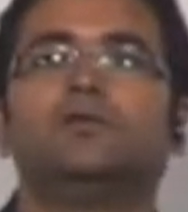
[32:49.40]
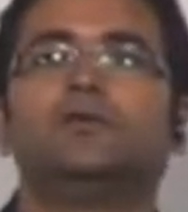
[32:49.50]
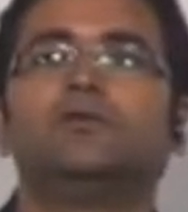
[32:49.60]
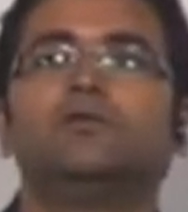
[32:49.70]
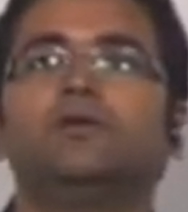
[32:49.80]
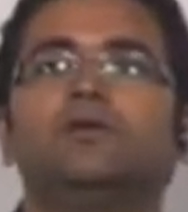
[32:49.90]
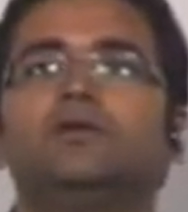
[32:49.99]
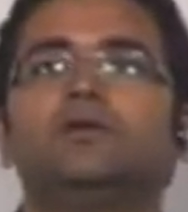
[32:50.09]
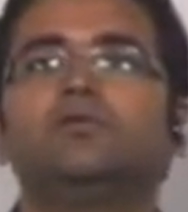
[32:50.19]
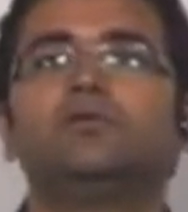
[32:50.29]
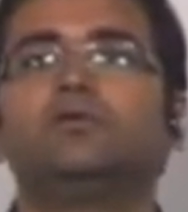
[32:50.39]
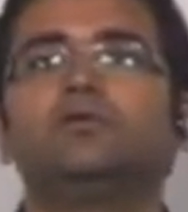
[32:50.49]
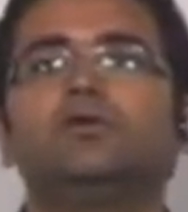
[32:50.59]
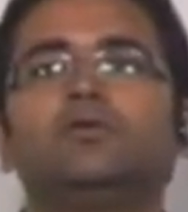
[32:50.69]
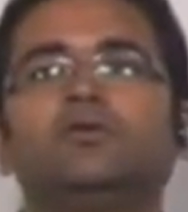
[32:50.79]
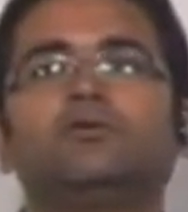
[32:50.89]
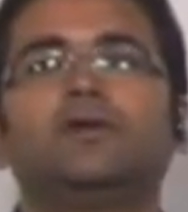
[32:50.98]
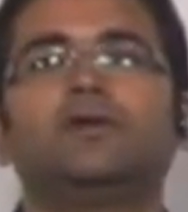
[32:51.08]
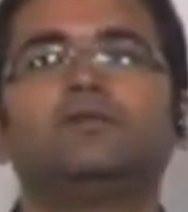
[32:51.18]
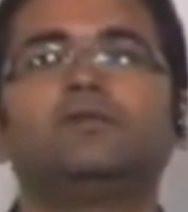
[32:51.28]
ut and u of minus t equal to 0, it took,
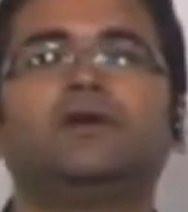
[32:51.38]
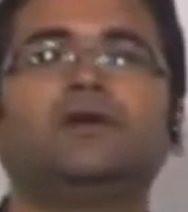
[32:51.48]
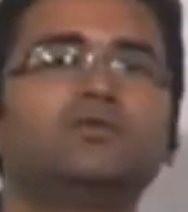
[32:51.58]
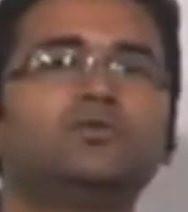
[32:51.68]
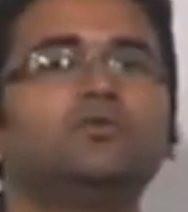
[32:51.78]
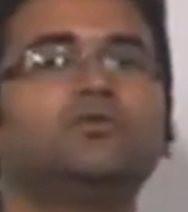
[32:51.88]
whereas it is